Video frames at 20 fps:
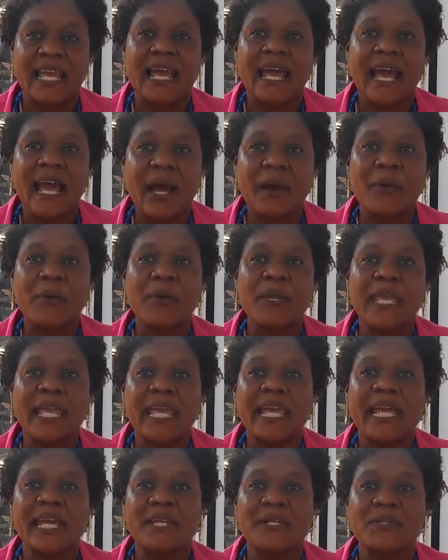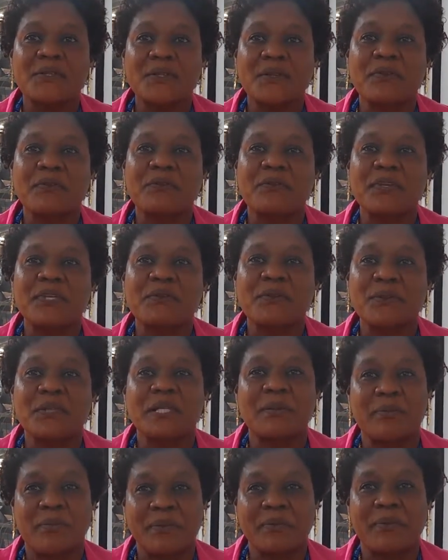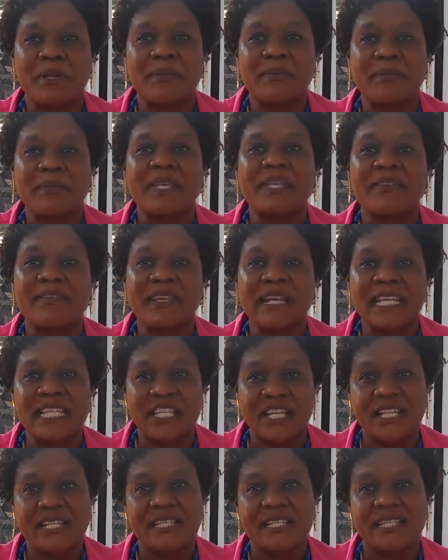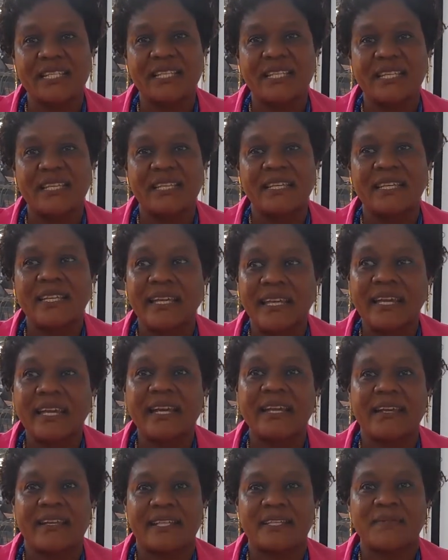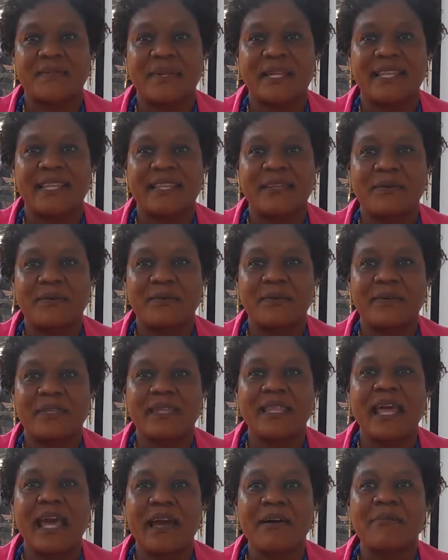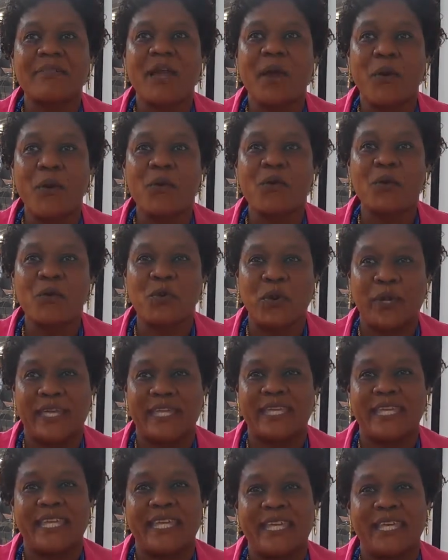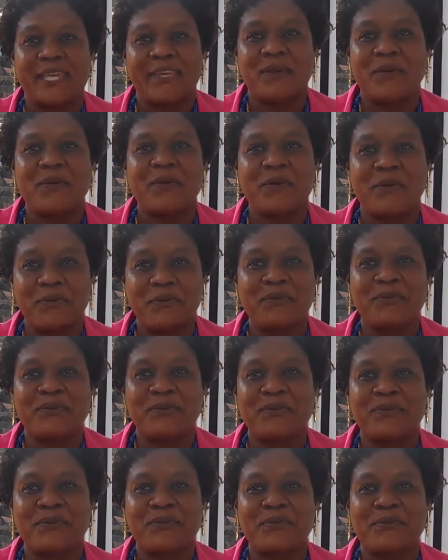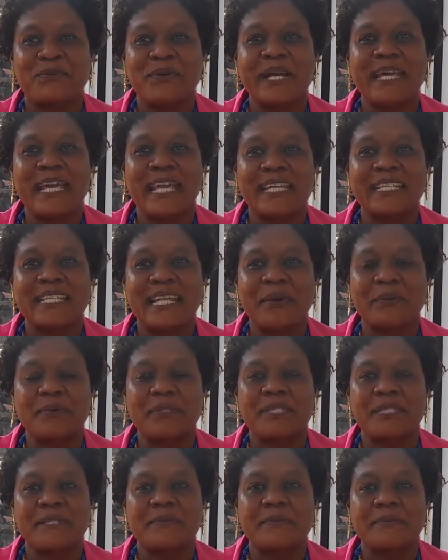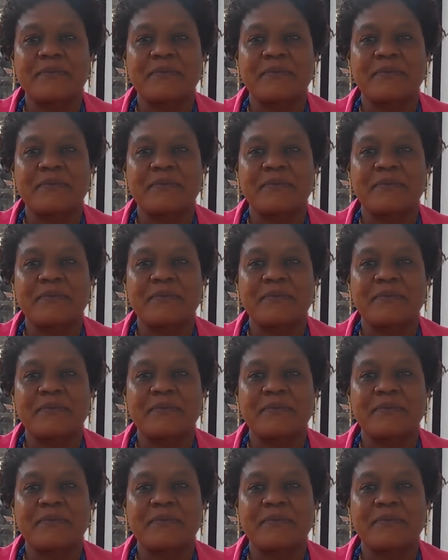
how he can solve his water problem. Given a chance, he can explain. They have their own way of working it out.